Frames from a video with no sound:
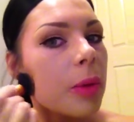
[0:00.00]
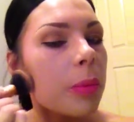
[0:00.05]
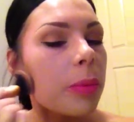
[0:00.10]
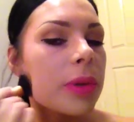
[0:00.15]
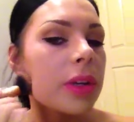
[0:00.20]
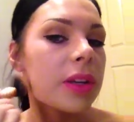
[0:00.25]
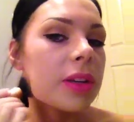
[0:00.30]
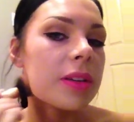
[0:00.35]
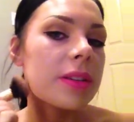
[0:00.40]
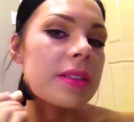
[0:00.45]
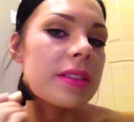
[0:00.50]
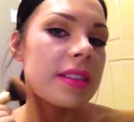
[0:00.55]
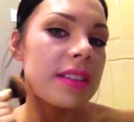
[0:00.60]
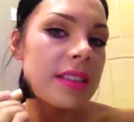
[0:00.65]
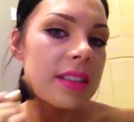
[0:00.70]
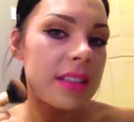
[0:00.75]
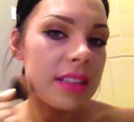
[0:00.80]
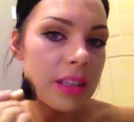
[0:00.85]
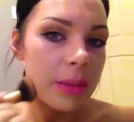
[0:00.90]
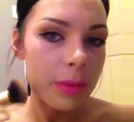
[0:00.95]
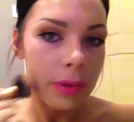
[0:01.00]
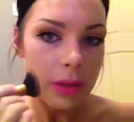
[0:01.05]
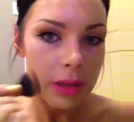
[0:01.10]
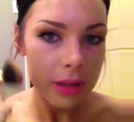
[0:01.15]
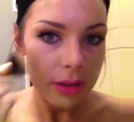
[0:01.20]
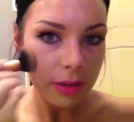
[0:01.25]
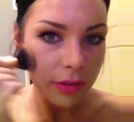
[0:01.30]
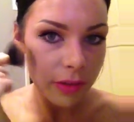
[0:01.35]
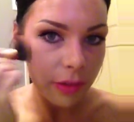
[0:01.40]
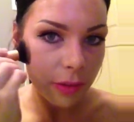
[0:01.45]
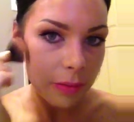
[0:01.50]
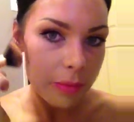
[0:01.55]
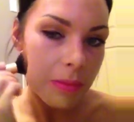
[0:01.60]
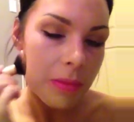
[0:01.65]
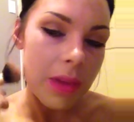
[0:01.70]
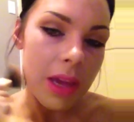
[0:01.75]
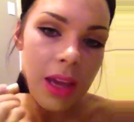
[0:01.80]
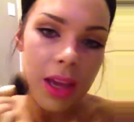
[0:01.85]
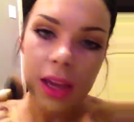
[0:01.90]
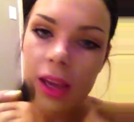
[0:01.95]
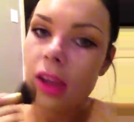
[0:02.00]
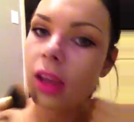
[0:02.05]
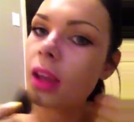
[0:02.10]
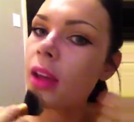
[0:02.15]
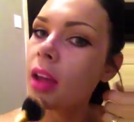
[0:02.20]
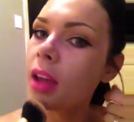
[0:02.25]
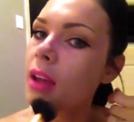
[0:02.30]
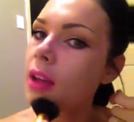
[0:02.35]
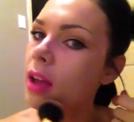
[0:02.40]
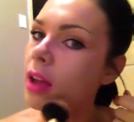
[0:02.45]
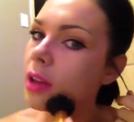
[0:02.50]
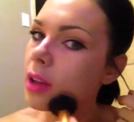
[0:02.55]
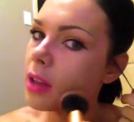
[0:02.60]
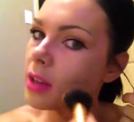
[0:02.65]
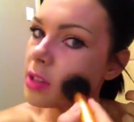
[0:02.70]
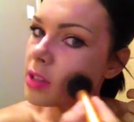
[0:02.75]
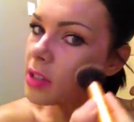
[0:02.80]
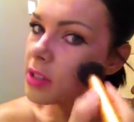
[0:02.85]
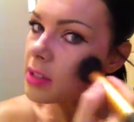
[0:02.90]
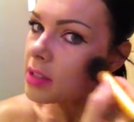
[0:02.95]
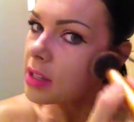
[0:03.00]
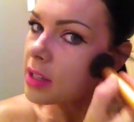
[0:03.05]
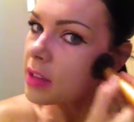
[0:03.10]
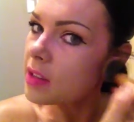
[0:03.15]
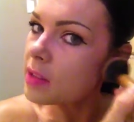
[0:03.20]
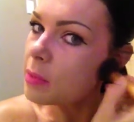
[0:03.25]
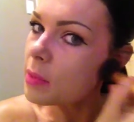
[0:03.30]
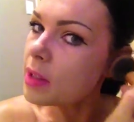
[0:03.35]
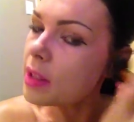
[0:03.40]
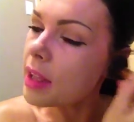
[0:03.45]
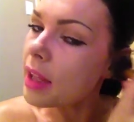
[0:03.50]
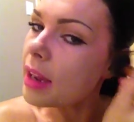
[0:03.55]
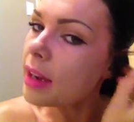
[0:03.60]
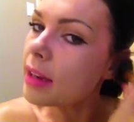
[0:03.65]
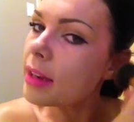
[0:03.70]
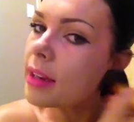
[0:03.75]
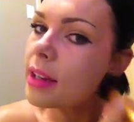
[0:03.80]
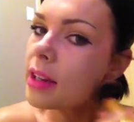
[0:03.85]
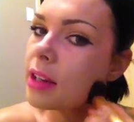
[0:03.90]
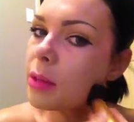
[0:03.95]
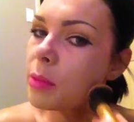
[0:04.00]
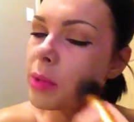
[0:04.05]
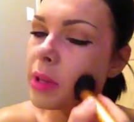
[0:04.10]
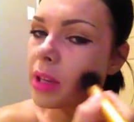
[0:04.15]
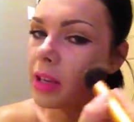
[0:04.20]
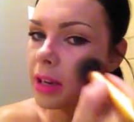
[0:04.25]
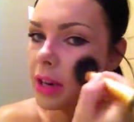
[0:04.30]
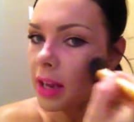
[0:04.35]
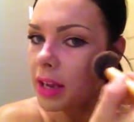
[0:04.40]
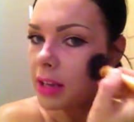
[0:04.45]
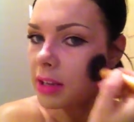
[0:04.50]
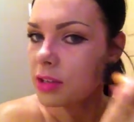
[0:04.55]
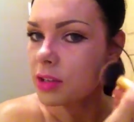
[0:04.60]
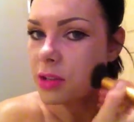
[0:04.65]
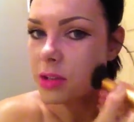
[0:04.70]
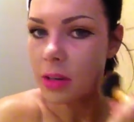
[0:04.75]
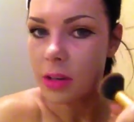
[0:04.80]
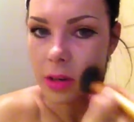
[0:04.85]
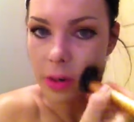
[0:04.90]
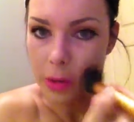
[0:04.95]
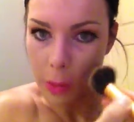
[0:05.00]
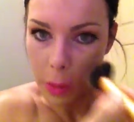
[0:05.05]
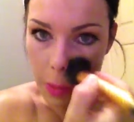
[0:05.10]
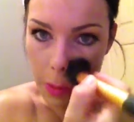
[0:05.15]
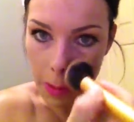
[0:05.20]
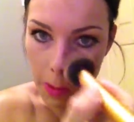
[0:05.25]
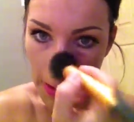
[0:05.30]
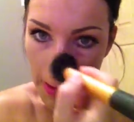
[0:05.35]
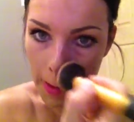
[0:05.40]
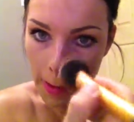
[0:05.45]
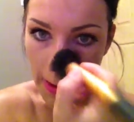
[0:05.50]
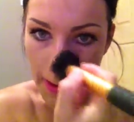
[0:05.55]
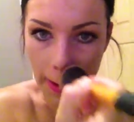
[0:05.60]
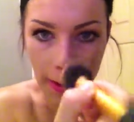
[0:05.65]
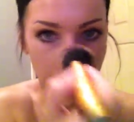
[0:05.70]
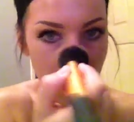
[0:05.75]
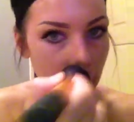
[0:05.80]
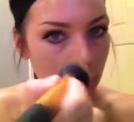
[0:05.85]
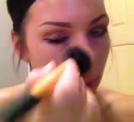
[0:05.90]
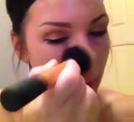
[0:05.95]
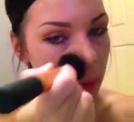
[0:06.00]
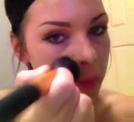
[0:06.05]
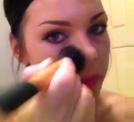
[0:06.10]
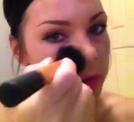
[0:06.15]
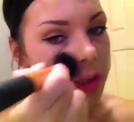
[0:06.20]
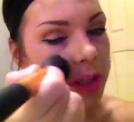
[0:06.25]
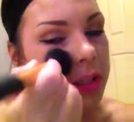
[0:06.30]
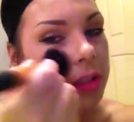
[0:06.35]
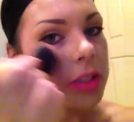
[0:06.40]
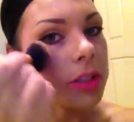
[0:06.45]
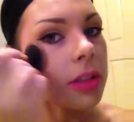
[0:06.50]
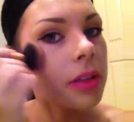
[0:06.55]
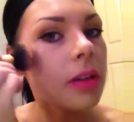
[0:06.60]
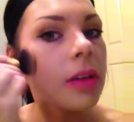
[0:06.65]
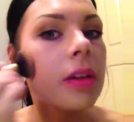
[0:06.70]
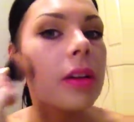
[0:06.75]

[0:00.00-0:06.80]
because stippling for me just gives me that little bit extra coverage.